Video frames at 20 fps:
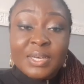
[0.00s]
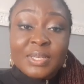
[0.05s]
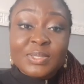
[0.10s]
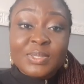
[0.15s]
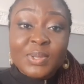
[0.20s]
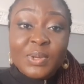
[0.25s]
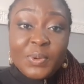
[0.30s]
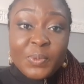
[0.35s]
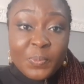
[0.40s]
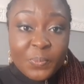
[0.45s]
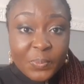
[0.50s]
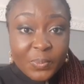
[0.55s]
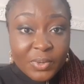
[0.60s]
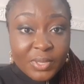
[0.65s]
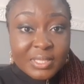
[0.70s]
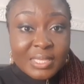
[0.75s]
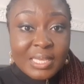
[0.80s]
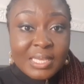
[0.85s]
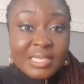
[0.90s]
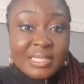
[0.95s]
So,
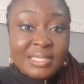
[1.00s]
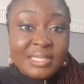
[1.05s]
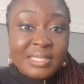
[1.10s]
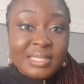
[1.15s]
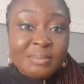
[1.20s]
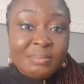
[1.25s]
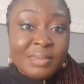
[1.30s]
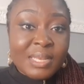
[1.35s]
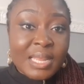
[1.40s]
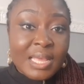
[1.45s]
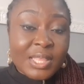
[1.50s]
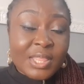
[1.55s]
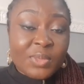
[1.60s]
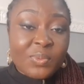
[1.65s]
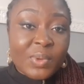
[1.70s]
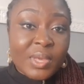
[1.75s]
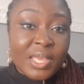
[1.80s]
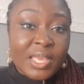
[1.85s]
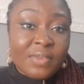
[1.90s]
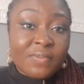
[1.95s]
but it seemed like
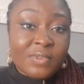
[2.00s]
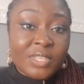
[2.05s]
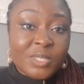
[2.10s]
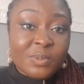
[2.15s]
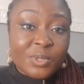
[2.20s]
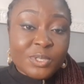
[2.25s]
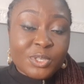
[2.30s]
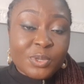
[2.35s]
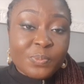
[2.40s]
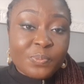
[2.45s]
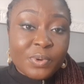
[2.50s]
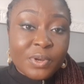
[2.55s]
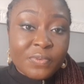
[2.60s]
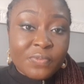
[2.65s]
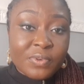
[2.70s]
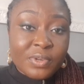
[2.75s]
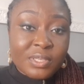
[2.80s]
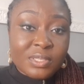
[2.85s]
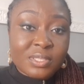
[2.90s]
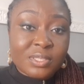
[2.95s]
they were giving special
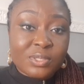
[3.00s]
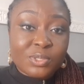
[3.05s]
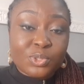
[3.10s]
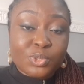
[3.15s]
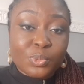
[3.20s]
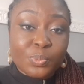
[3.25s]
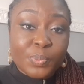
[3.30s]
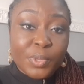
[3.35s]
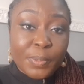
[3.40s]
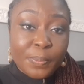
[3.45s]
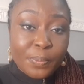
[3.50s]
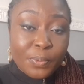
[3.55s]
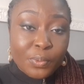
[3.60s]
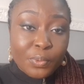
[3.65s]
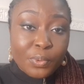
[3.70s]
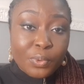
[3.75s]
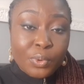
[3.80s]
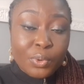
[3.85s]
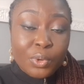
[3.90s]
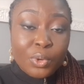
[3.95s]
preferences to
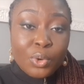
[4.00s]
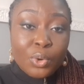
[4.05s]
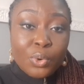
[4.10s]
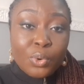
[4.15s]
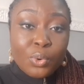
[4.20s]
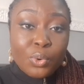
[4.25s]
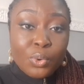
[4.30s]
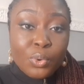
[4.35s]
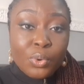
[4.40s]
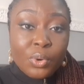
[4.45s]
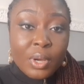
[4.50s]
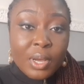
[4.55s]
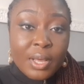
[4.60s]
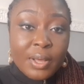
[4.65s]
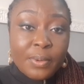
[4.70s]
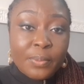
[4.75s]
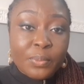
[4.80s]
people who